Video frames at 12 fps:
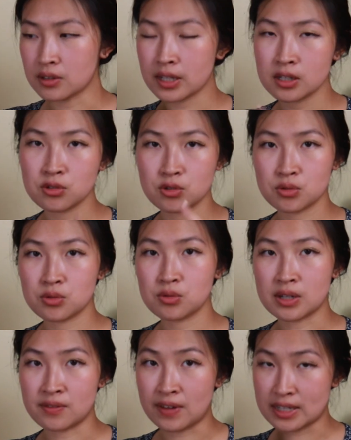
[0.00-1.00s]
And I'll get
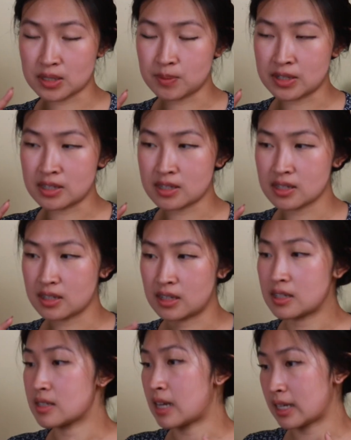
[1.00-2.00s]
into
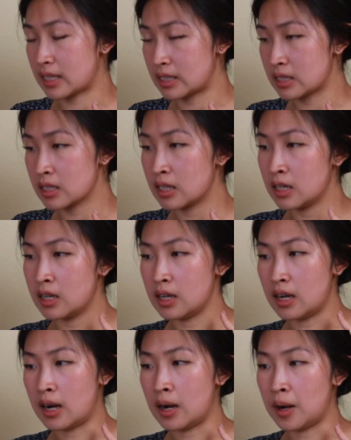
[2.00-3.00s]
investments in a second.
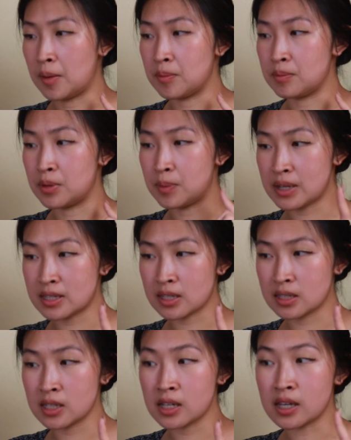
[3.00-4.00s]
But
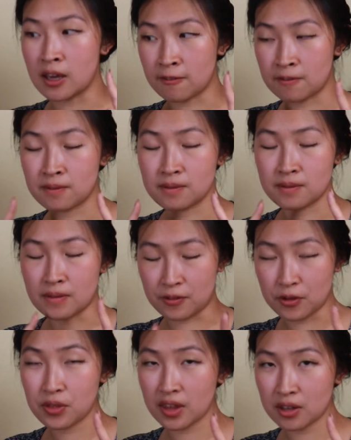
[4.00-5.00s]
basically,
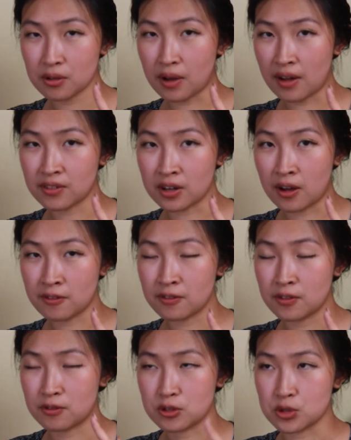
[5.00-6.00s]
if you think you have
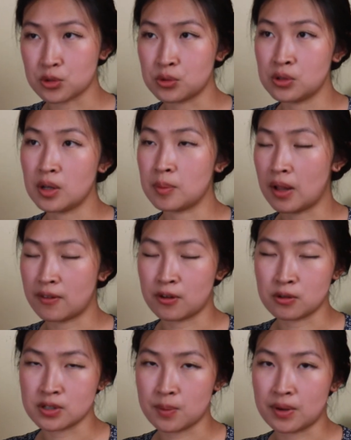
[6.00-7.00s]
enough for school,
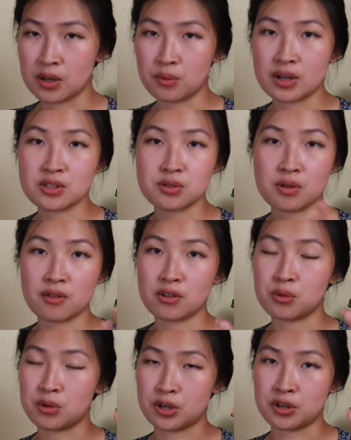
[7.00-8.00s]
apply for OSAP
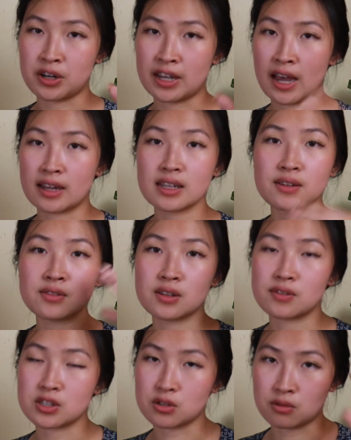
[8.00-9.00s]
anyways. You never know what you're going to
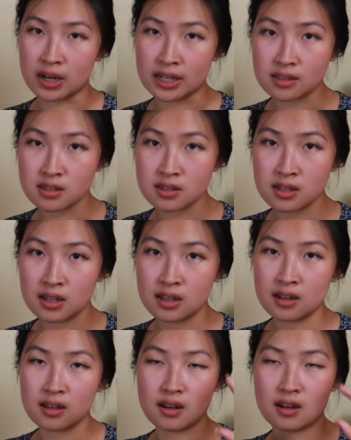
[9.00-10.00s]
get. Even if it's
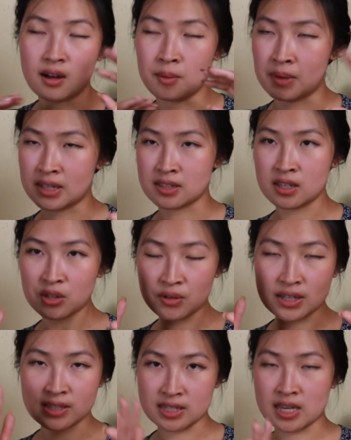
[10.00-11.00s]
grants,
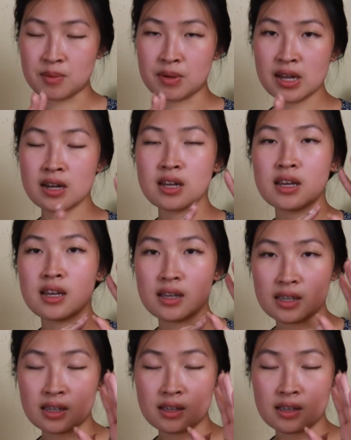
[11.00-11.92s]
amazing, you get to keep it.